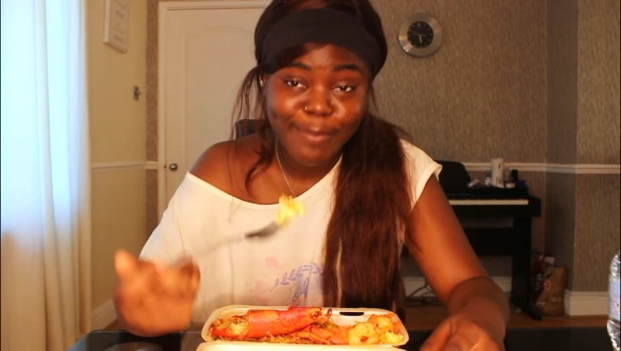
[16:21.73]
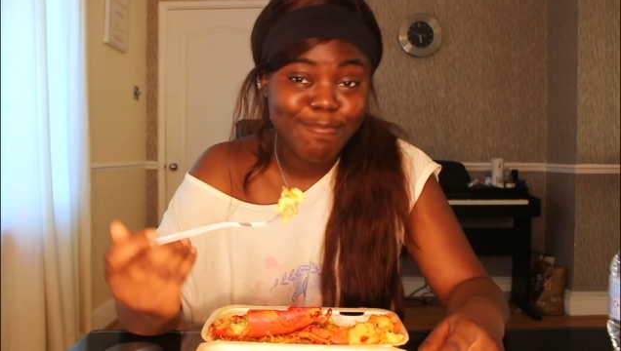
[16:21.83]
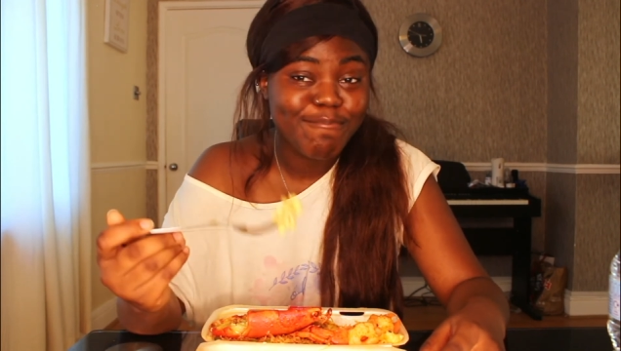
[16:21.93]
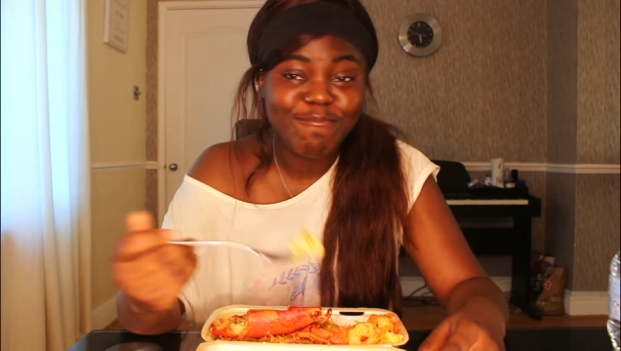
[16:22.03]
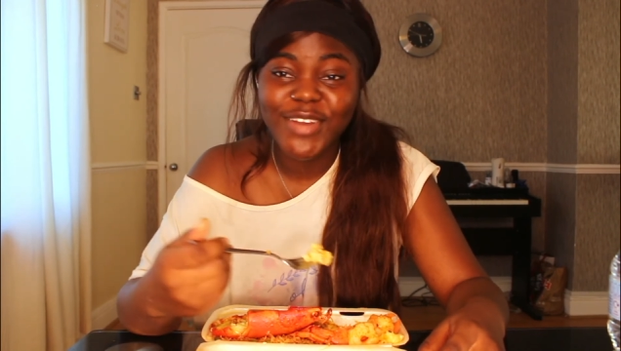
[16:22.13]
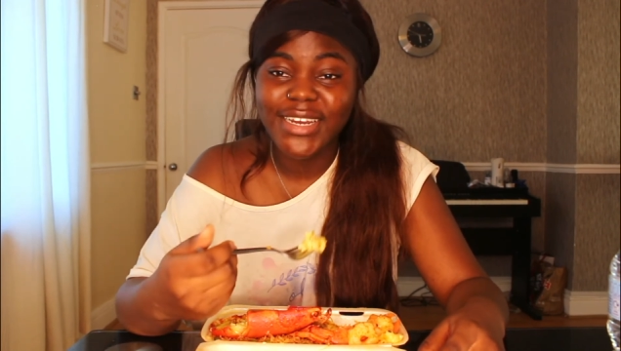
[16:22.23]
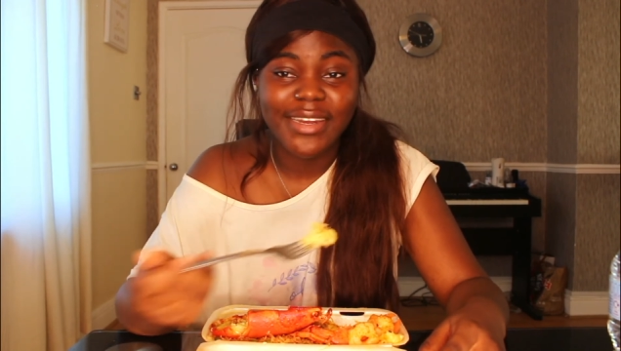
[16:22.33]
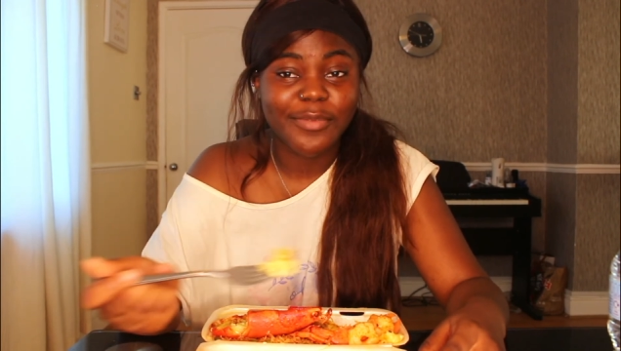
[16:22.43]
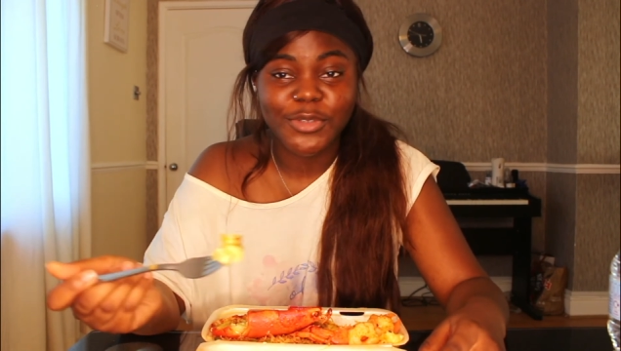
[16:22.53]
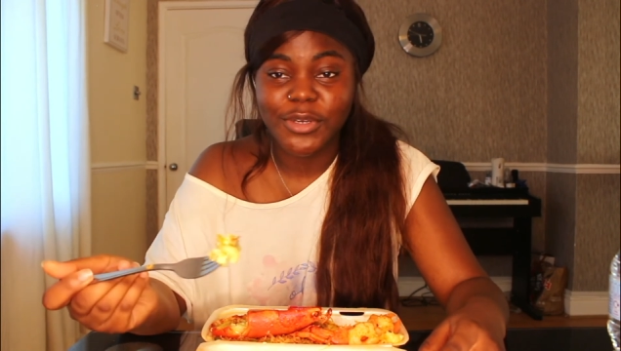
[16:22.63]
I'm really
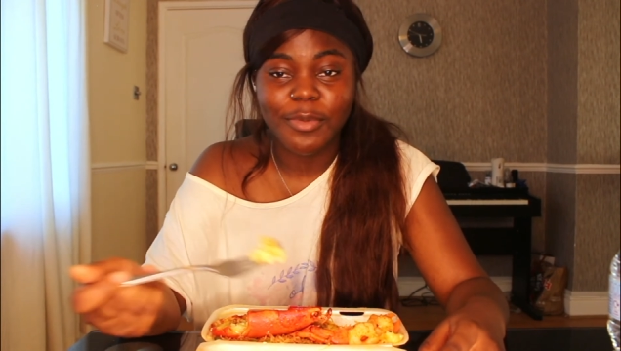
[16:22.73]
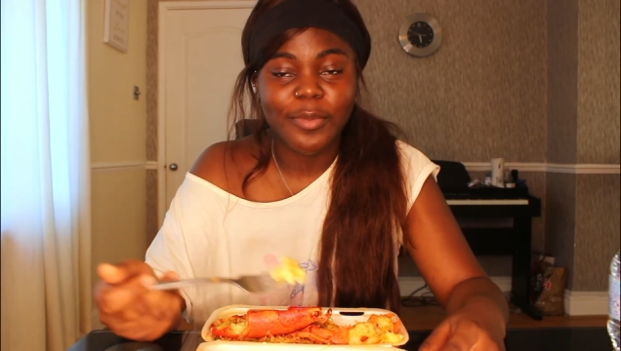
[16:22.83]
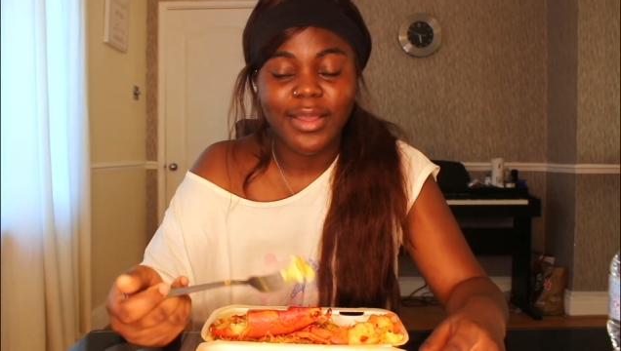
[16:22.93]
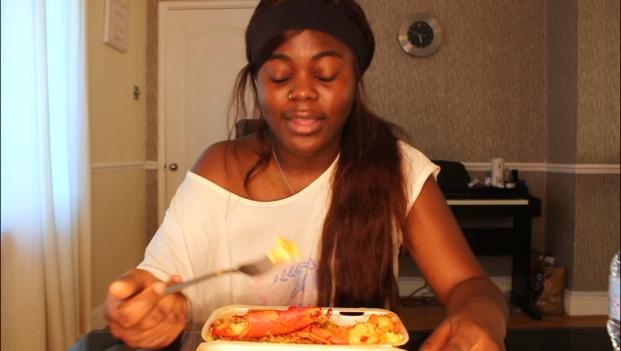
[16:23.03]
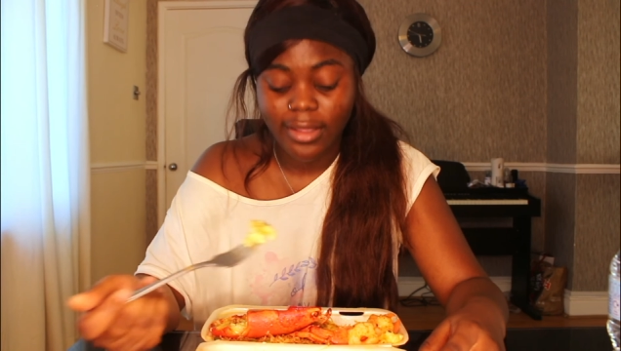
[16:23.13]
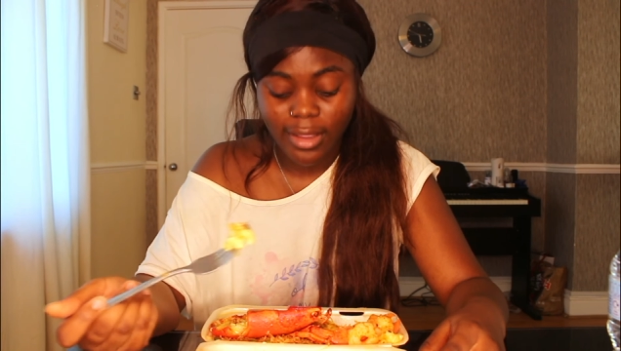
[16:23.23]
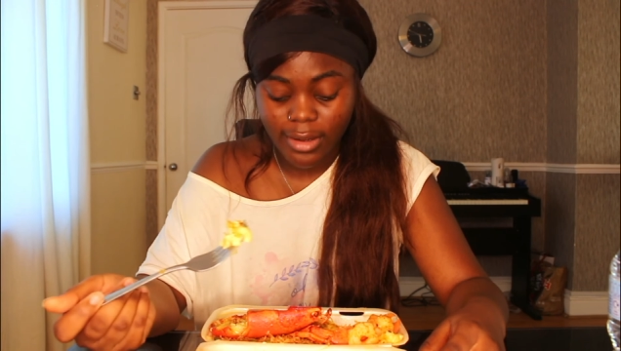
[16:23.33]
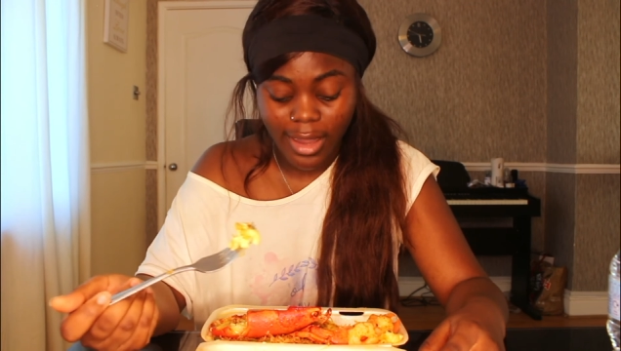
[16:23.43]
never doing a mukbang again.